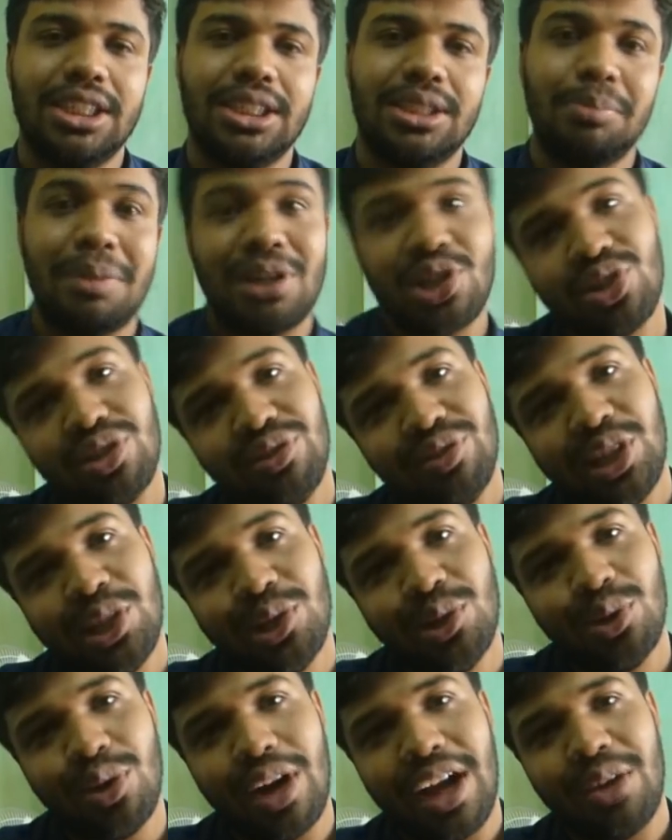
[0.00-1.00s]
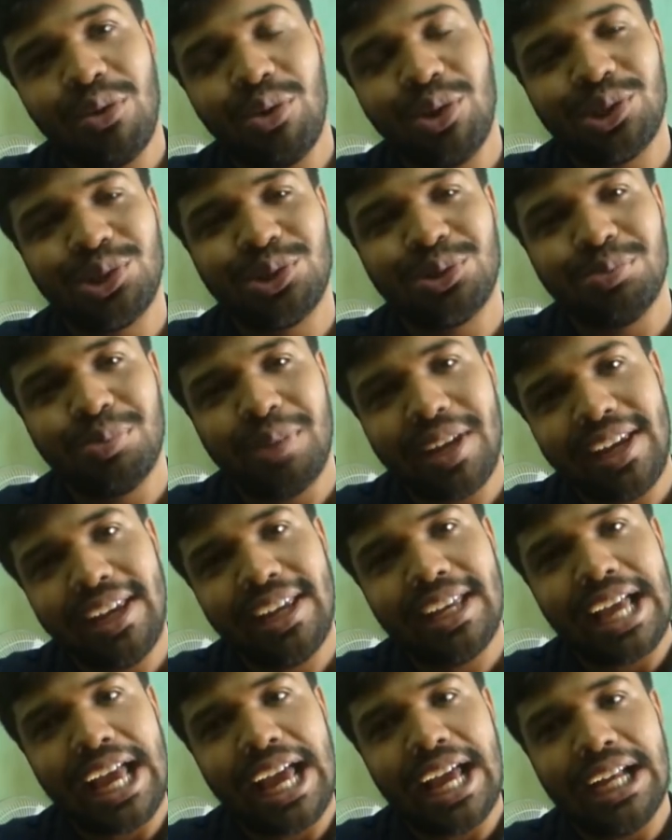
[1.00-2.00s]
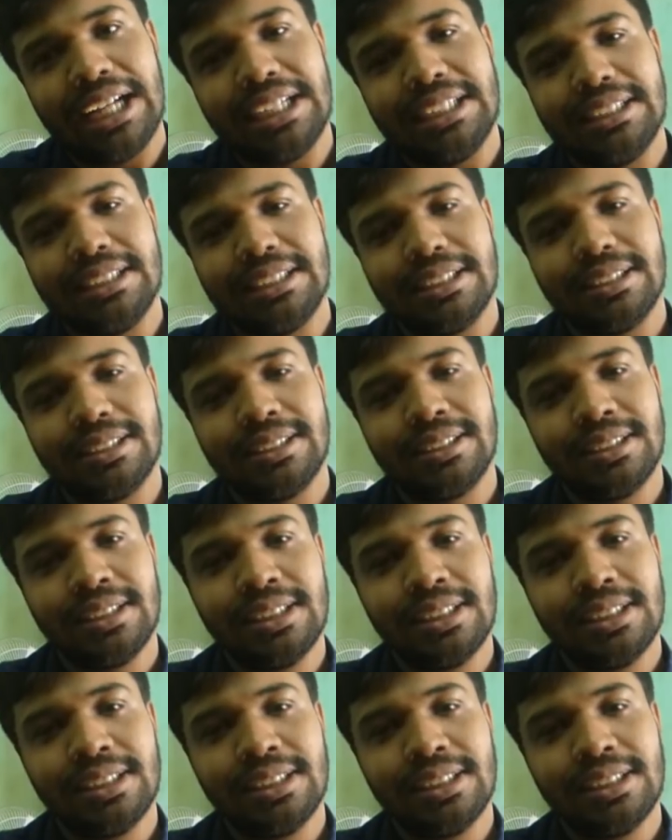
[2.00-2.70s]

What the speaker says: special video I wanted to make, and I